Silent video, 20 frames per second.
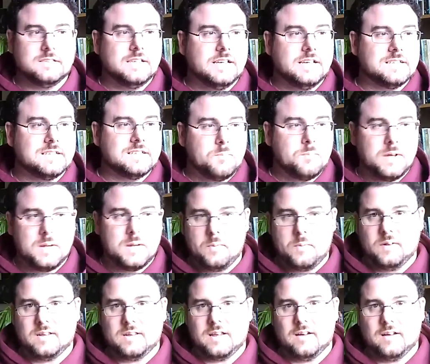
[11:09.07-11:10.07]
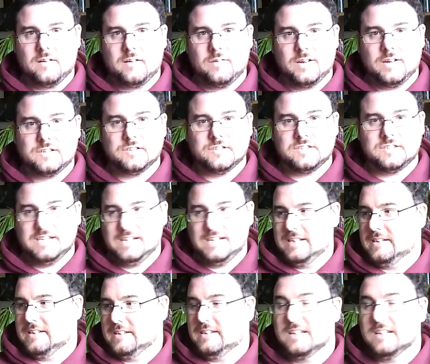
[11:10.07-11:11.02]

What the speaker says: These are the people that like succeeded.